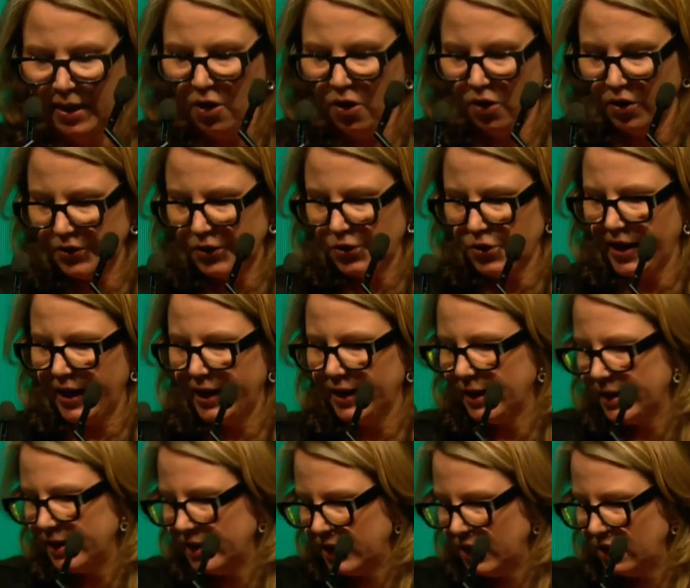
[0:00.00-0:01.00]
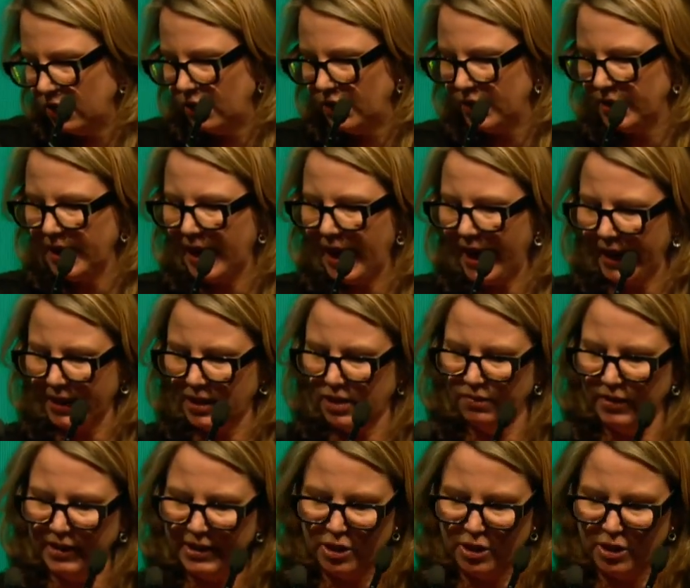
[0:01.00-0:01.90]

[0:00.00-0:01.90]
Austrade continues to actively